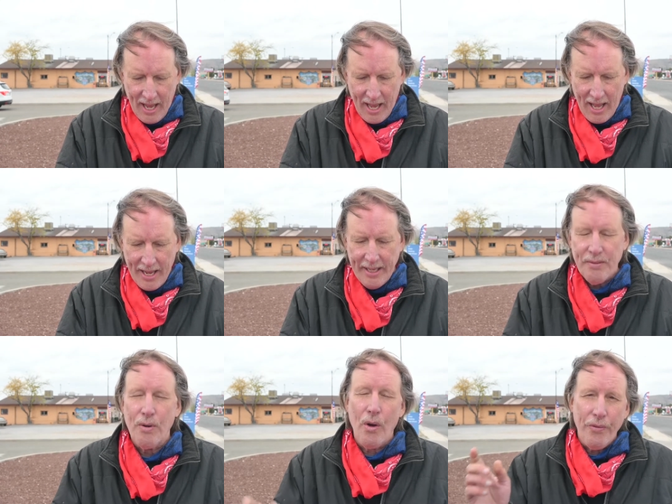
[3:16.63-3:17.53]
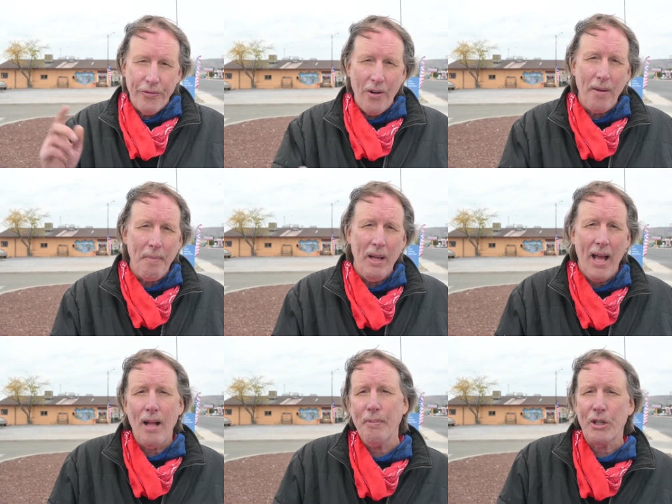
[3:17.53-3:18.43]
I rode from
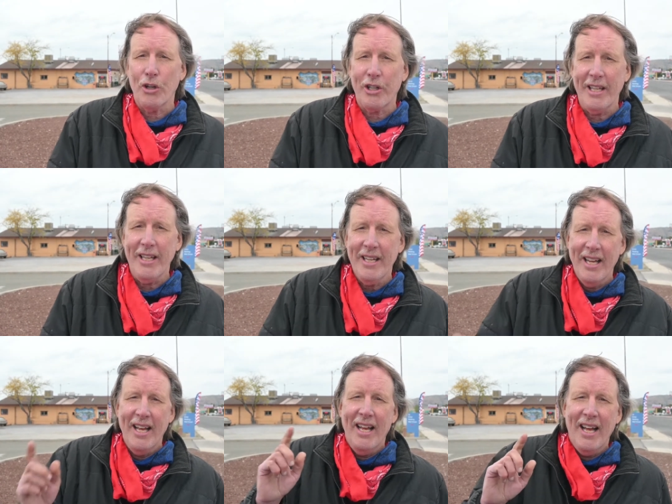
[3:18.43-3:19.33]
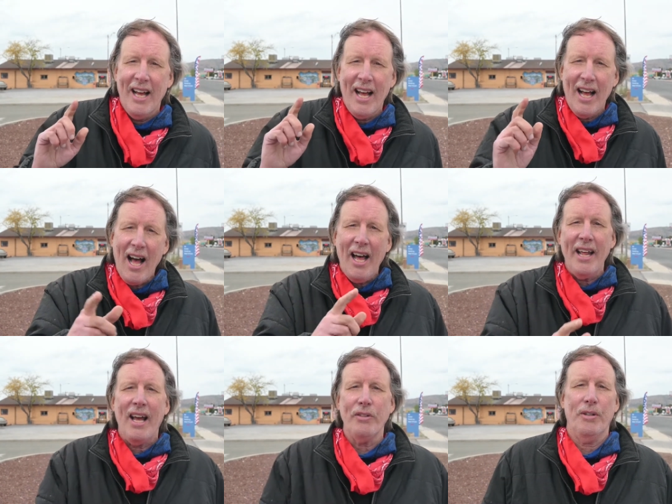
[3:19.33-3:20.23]
Albuquerque
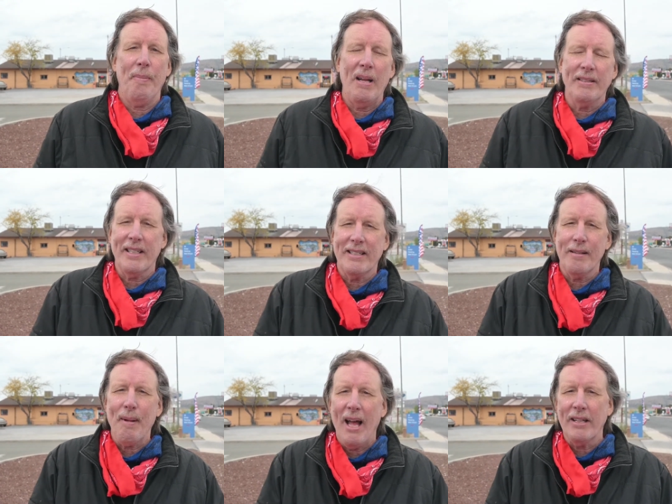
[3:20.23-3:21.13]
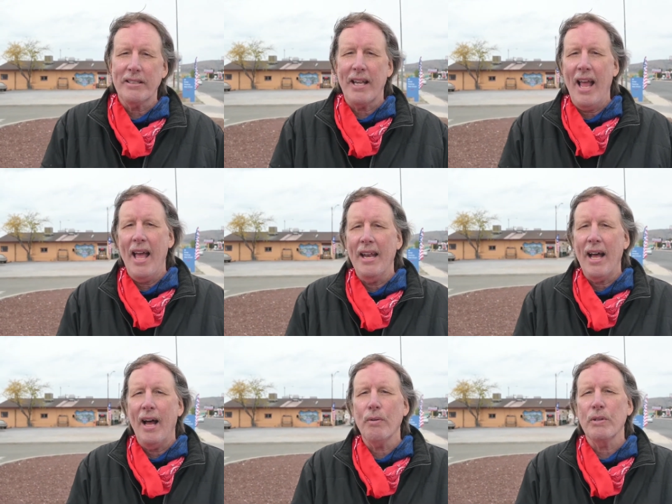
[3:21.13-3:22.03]
on out about 60 miles
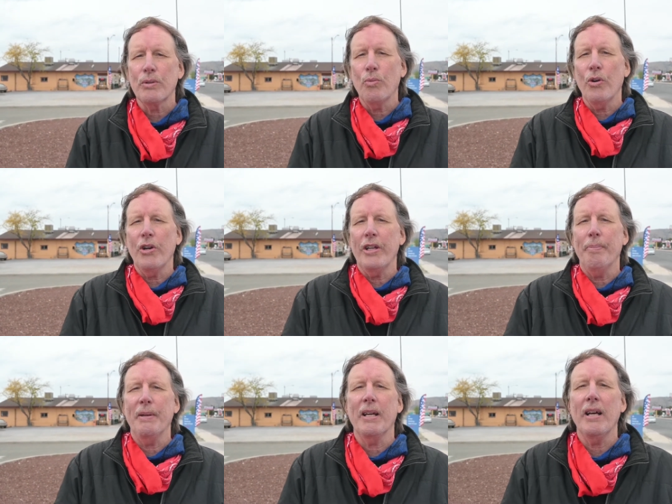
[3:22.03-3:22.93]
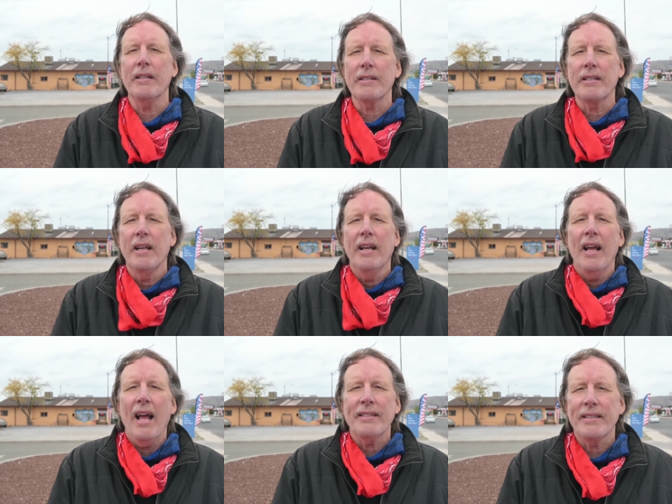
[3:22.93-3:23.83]
and I was worried because
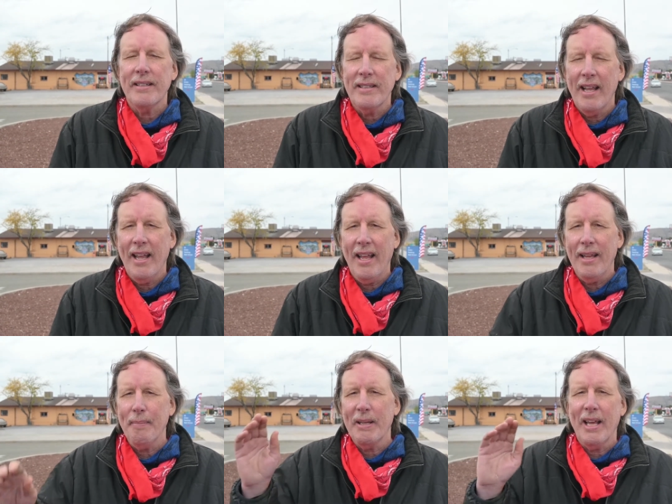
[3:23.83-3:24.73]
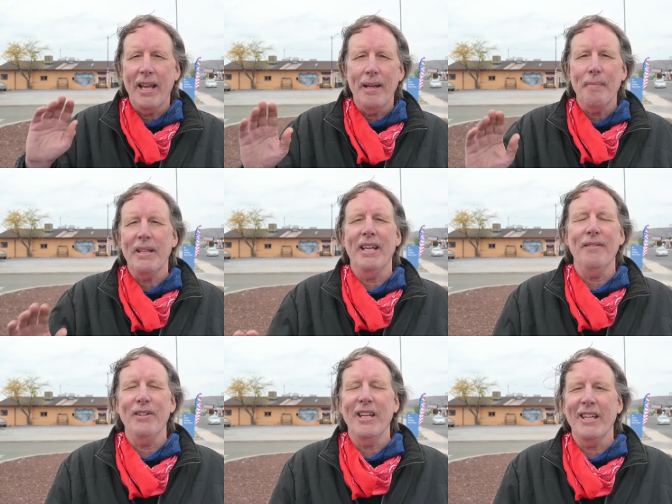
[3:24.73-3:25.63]
as the day became
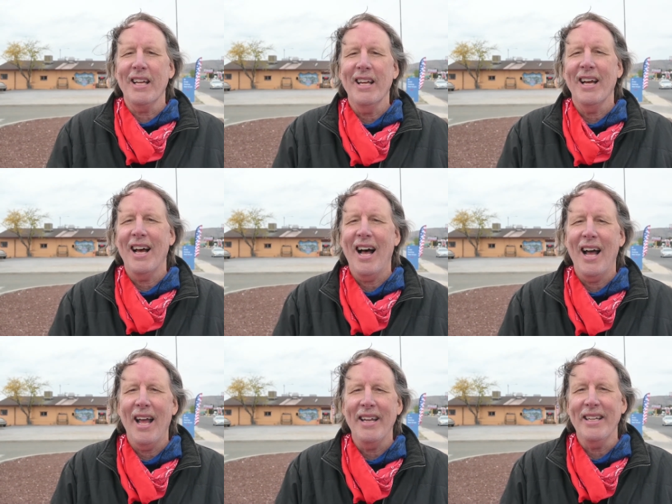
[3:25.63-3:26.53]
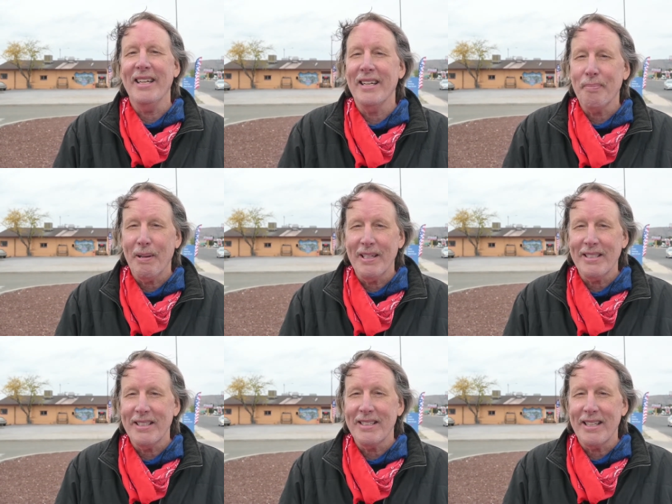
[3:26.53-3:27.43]
evening, I needed a
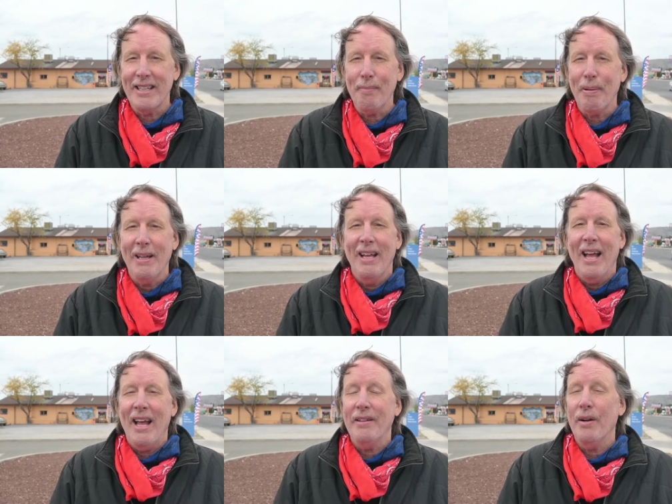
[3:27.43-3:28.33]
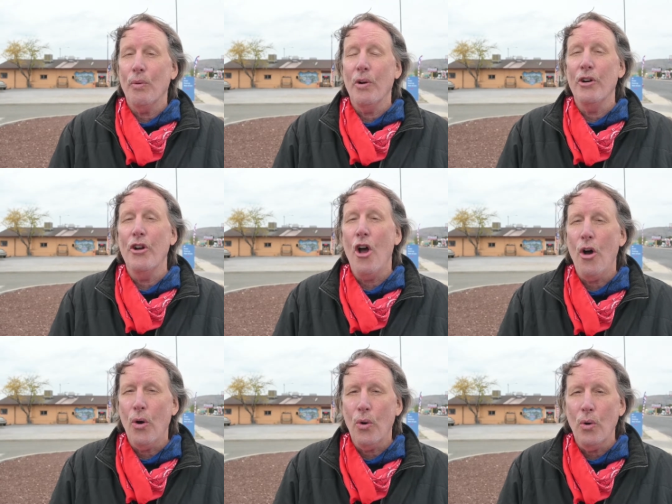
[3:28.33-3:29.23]
place to sleep and there were
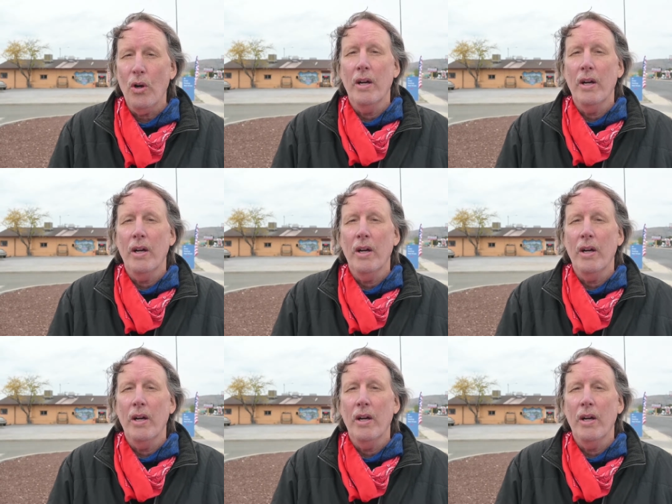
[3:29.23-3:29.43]
no